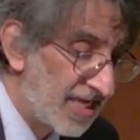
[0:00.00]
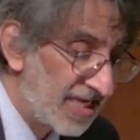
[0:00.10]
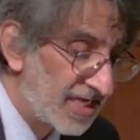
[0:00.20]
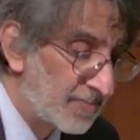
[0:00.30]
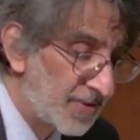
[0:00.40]

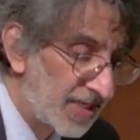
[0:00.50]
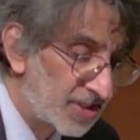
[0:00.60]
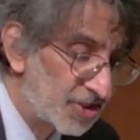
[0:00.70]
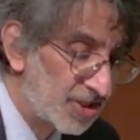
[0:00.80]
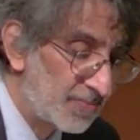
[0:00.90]
he had
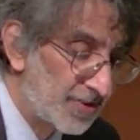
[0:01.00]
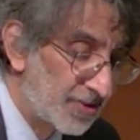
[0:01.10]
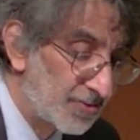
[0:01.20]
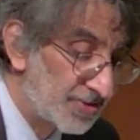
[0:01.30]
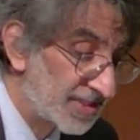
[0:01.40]
puckishly
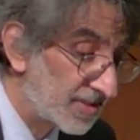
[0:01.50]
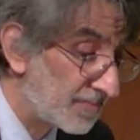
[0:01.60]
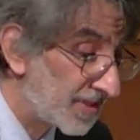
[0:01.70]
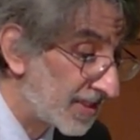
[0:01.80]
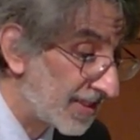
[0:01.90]
posed as a
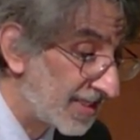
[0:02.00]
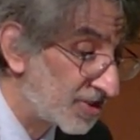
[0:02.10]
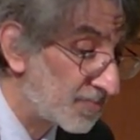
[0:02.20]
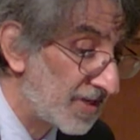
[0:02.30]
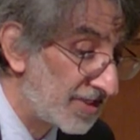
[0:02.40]
middle
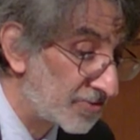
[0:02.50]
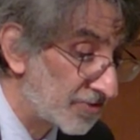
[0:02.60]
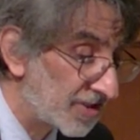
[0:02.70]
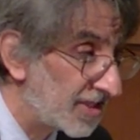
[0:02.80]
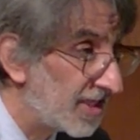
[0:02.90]
aged
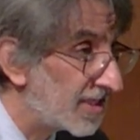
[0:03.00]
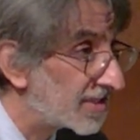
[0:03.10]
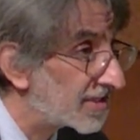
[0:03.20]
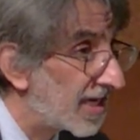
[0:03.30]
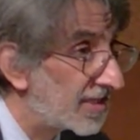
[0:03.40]
matron,
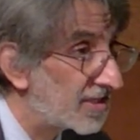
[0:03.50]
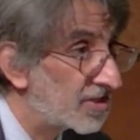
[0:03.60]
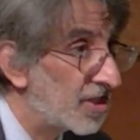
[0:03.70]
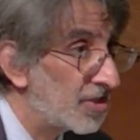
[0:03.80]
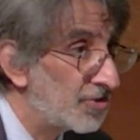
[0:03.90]

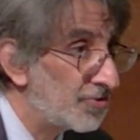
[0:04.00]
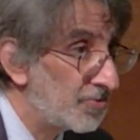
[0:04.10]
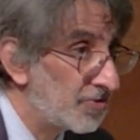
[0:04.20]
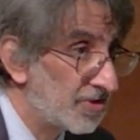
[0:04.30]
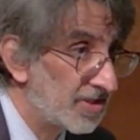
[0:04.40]
Silence
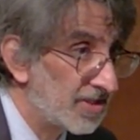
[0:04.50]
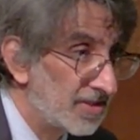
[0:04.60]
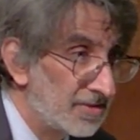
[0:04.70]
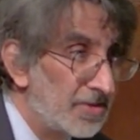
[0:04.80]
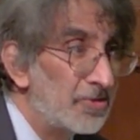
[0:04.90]
Dogood.
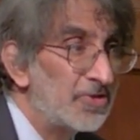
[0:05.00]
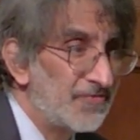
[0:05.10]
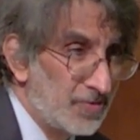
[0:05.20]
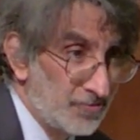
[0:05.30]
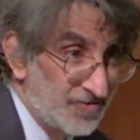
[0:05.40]
And those of
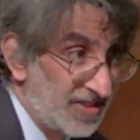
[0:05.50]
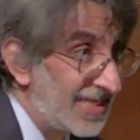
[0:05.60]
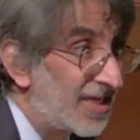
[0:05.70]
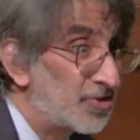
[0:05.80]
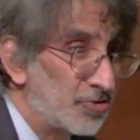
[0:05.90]
you who've seen
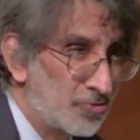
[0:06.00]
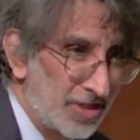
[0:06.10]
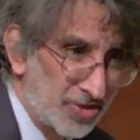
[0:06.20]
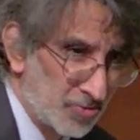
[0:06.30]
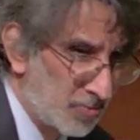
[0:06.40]
National
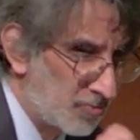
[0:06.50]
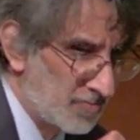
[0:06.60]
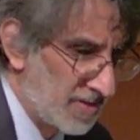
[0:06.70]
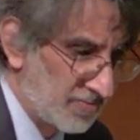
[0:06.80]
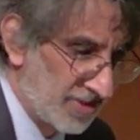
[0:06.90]
Treasure will
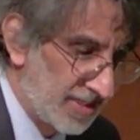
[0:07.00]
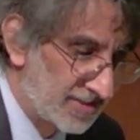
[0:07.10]
remember that